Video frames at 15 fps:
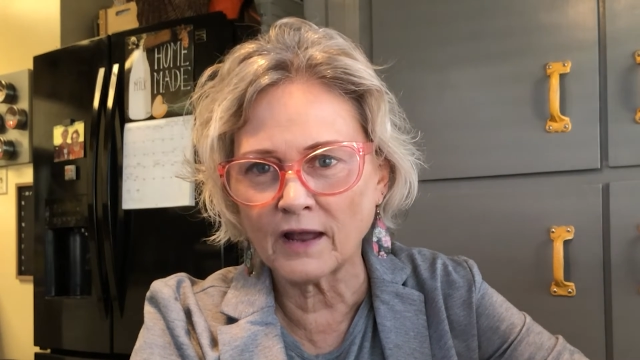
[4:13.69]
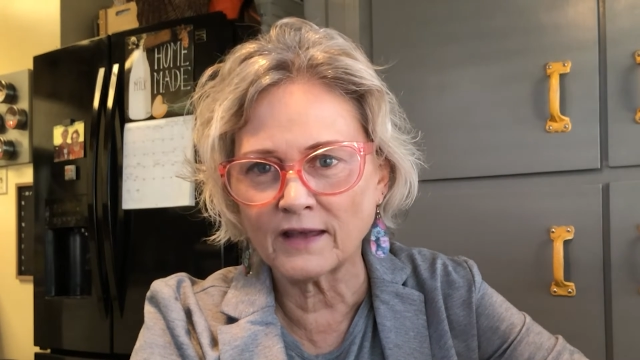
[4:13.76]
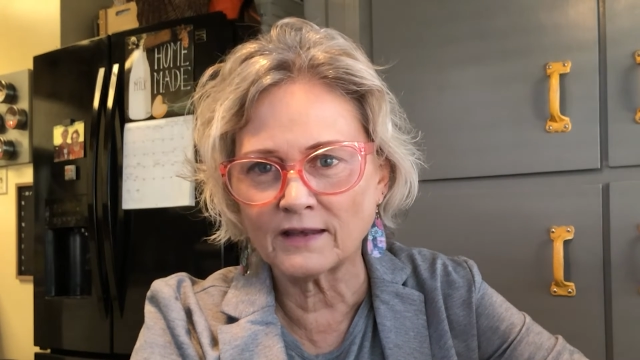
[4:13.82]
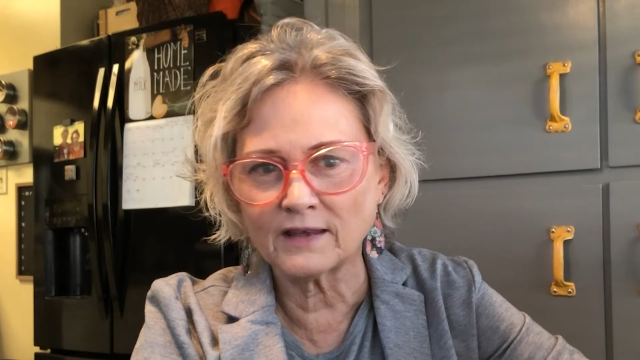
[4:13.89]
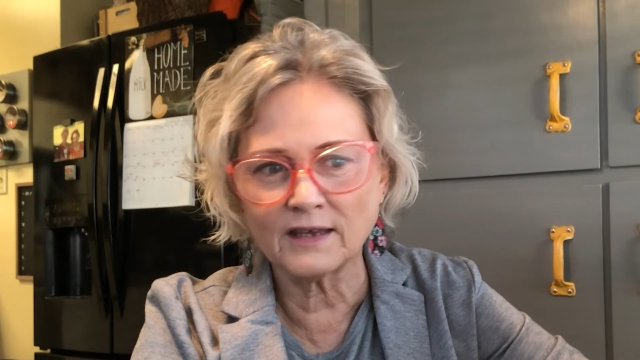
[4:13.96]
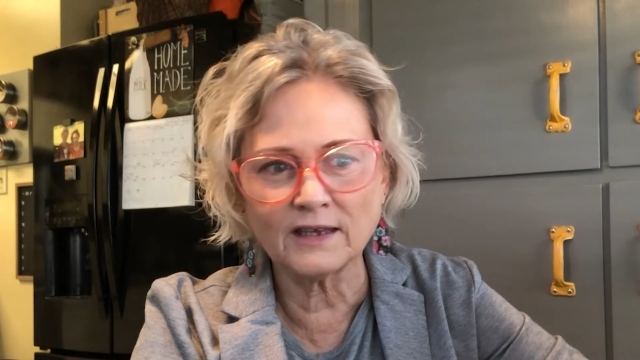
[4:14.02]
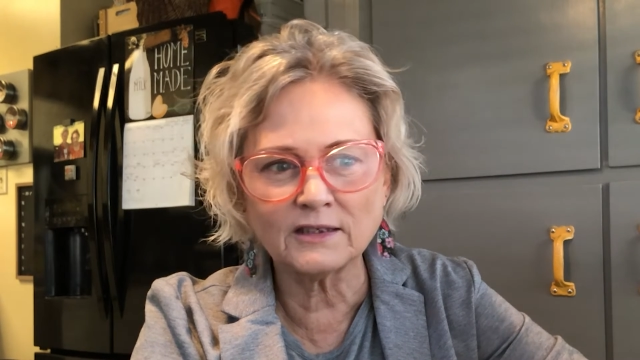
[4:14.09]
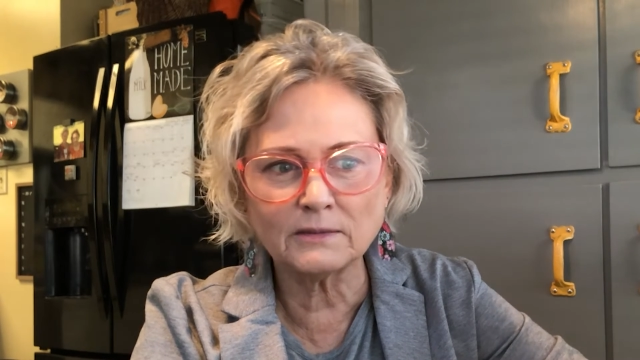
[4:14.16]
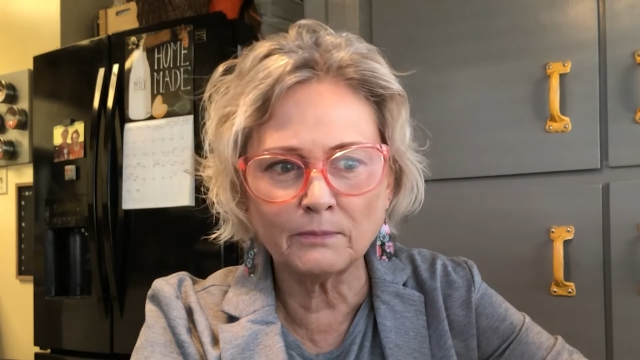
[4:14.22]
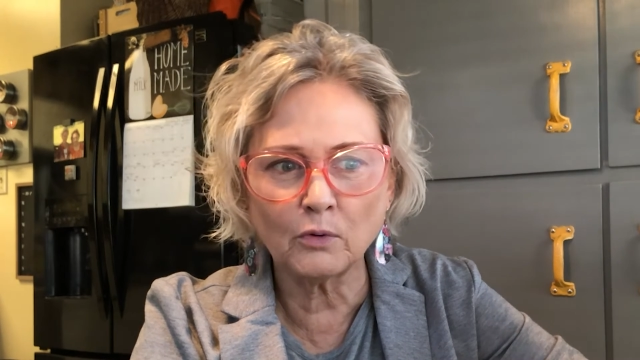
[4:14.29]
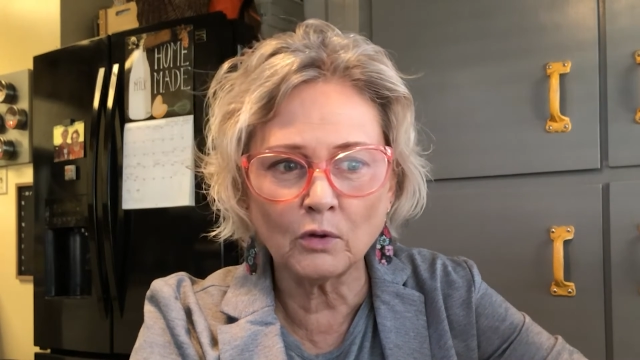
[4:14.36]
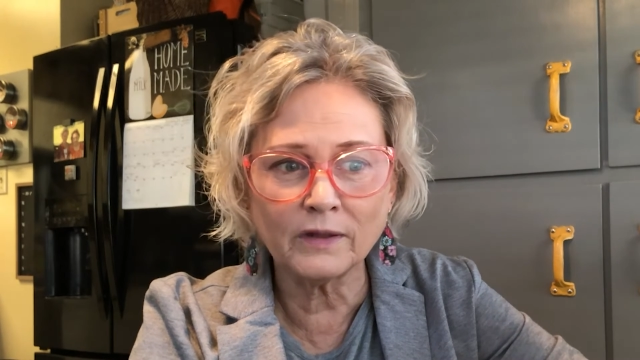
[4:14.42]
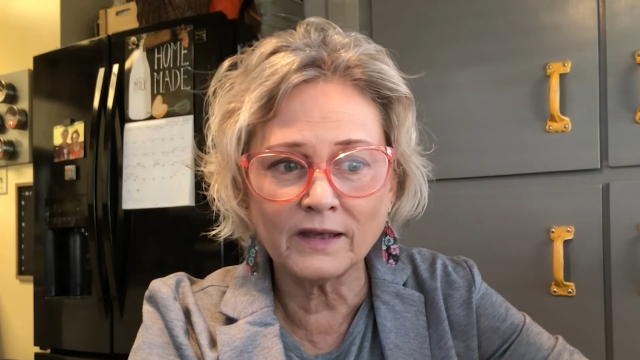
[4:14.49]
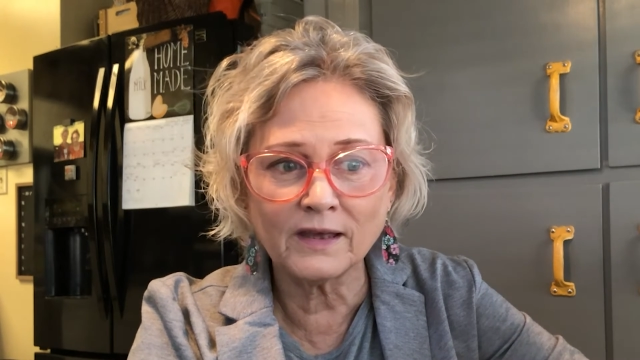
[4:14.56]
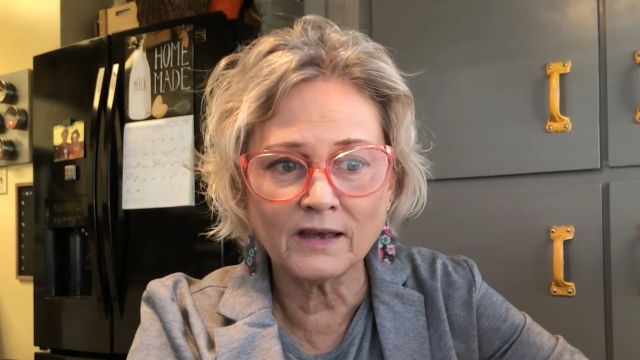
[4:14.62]
like kids
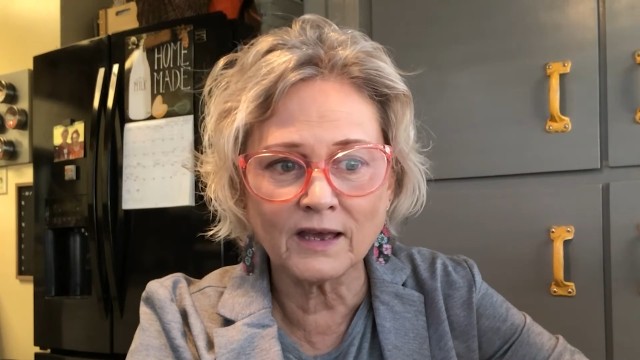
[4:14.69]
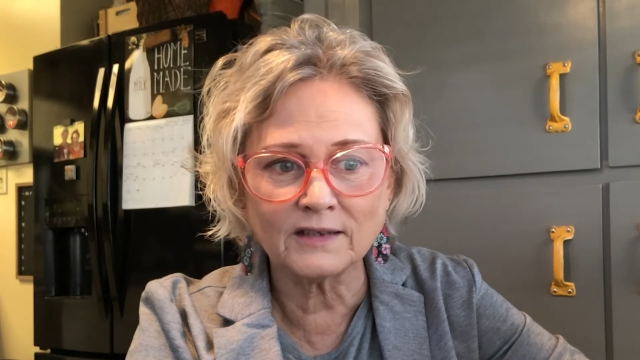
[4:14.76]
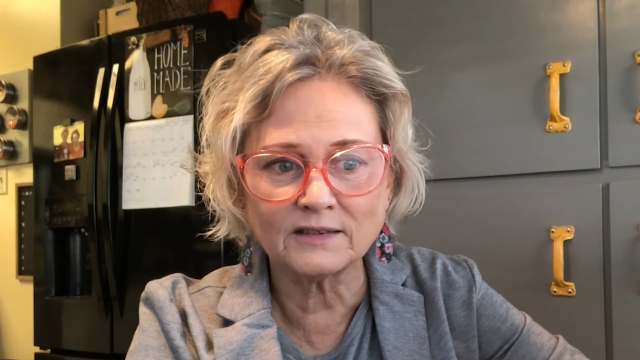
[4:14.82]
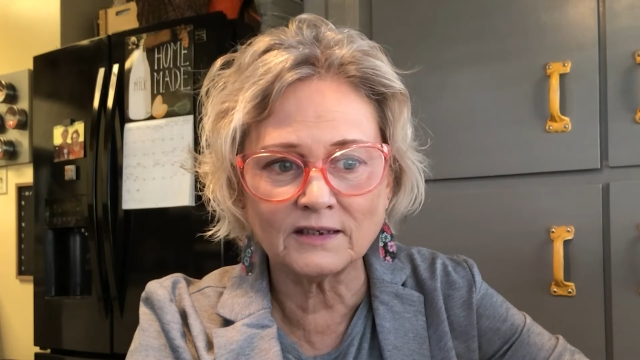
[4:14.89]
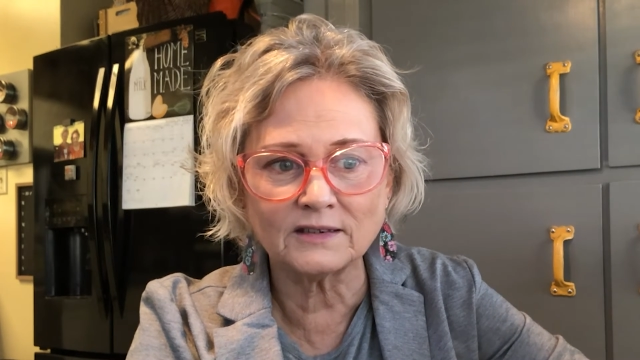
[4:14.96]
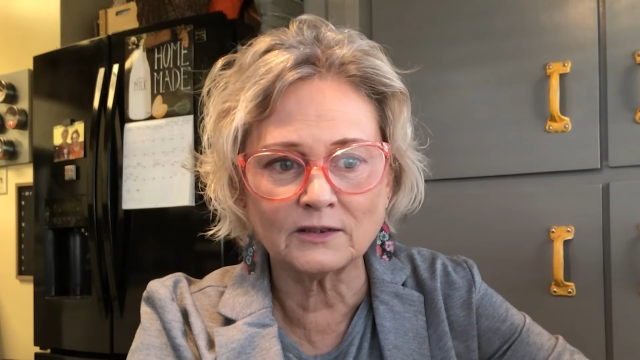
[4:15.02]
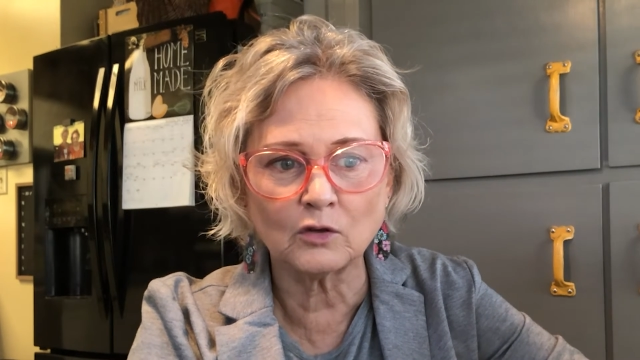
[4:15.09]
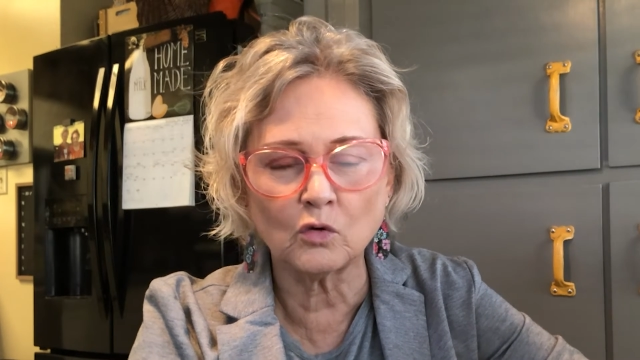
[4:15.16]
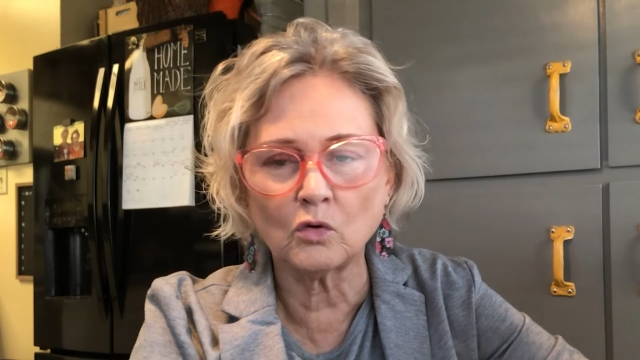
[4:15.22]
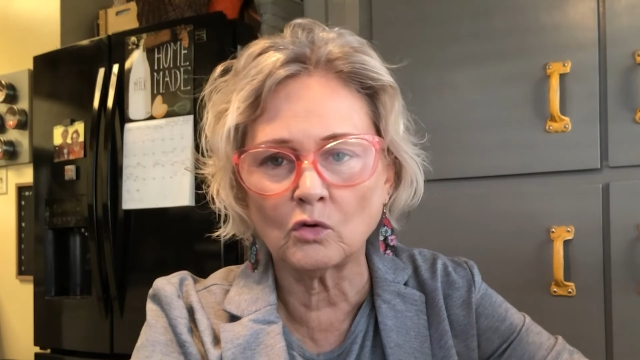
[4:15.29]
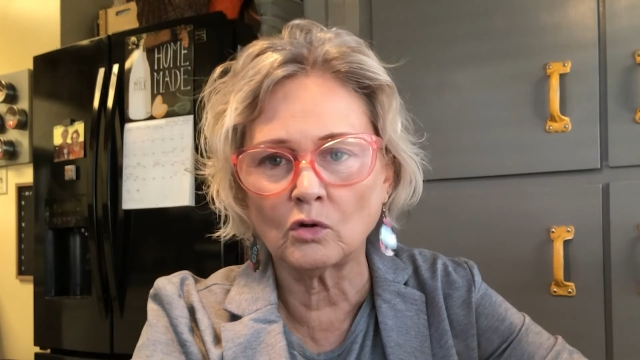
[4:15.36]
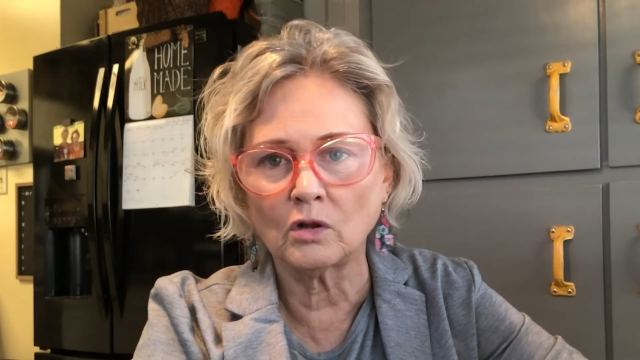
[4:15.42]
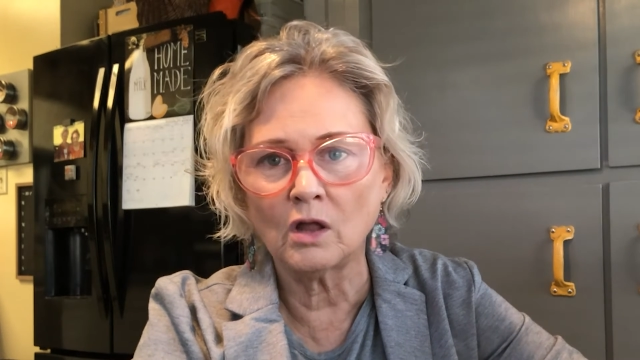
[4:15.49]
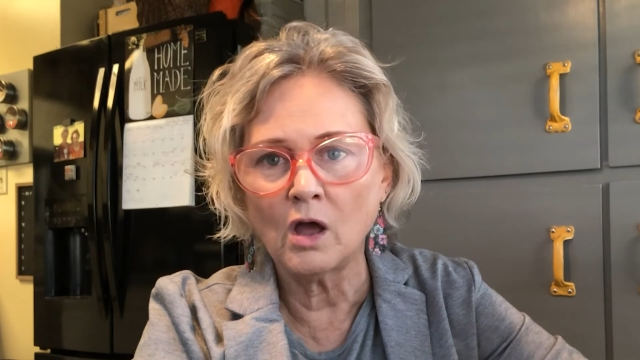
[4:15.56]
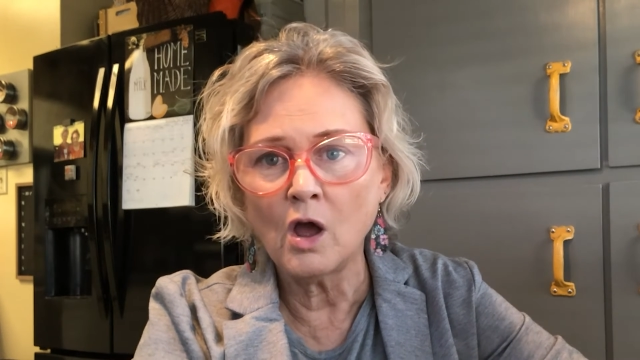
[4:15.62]
bullying us at
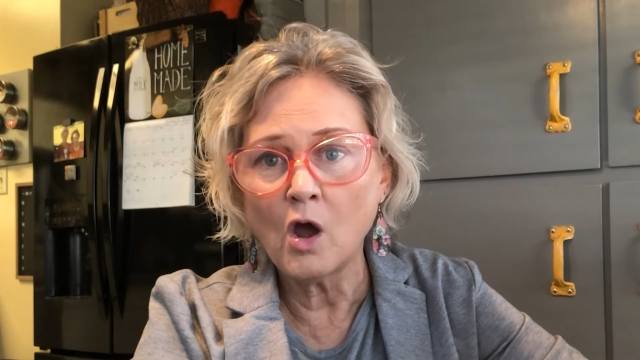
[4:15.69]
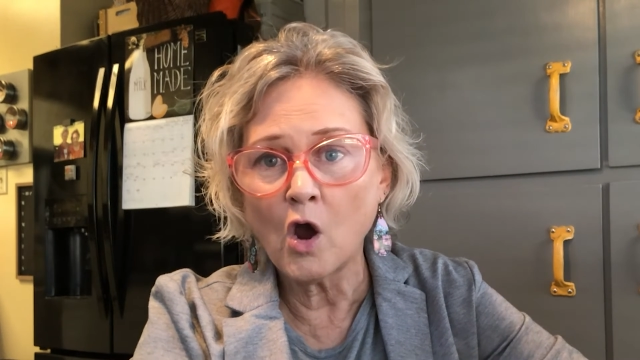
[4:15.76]
school,